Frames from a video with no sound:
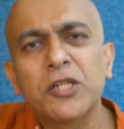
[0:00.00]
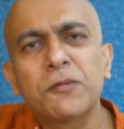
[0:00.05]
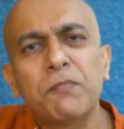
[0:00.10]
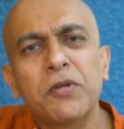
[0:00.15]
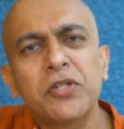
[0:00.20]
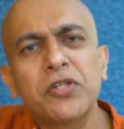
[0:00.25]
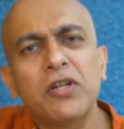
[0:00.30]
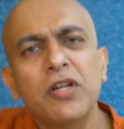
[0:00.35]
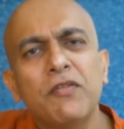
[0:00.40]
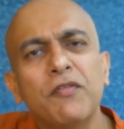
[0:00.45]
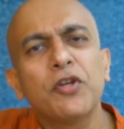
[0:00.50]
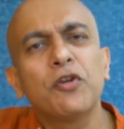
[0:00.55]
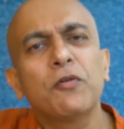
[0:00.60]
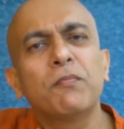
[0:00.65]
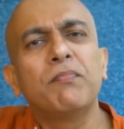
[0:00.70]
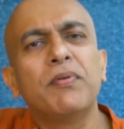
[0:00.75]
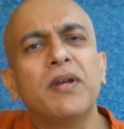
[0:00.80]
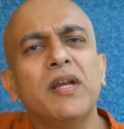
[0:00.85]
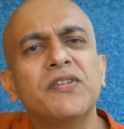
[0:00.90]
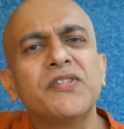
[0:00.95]
especially when you're
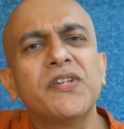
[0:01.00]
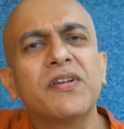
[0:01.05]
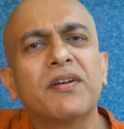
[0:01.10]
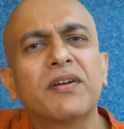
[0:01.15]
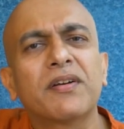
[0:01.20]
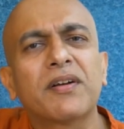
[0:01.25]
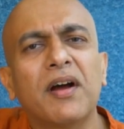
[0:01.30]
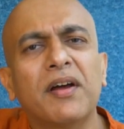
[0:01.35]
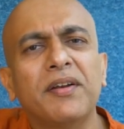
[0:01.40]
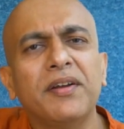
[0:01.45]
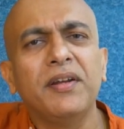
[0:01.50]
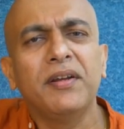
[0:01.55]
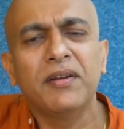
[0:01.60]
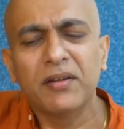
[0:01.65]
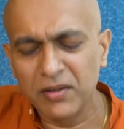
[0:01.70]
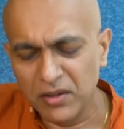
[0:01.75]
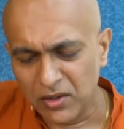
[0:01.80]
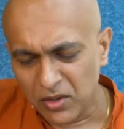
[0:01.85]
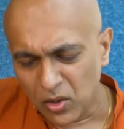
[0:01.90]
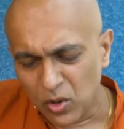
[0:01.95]
braising a curry
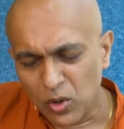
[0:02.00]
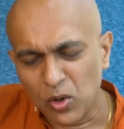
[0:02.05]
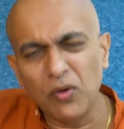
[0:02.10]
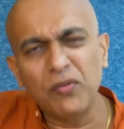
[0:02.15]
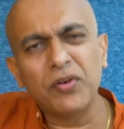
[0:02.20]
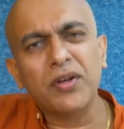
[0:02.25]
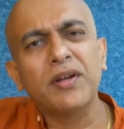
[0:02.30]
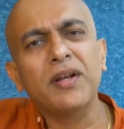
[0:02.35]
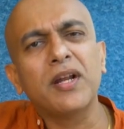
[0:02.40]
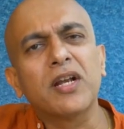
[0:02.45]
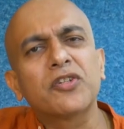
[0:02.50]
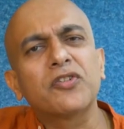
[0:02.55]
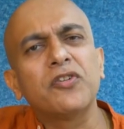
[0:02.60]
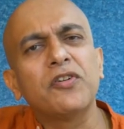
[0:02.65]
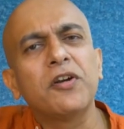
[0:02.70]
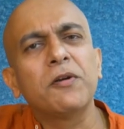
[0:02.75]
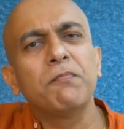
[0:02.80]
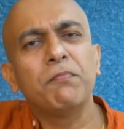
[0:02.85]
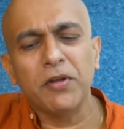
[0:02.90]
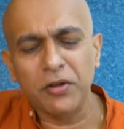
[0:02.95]
over an
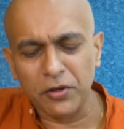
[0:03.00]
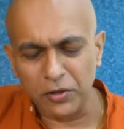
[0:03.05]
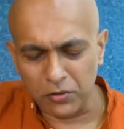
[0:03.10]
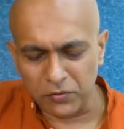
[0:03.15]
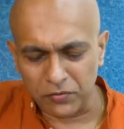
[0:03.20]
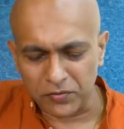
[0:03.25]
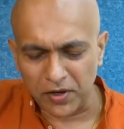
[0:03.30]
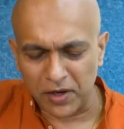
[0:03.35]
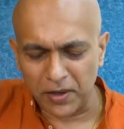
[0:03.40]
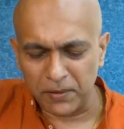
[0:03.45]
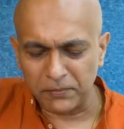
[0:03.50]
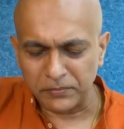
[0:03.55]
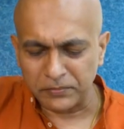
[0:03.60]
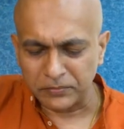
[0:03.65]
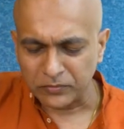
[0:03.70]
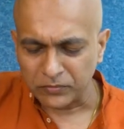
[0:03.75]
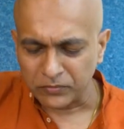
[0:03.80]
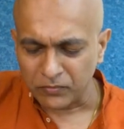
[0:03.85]
extended period of time.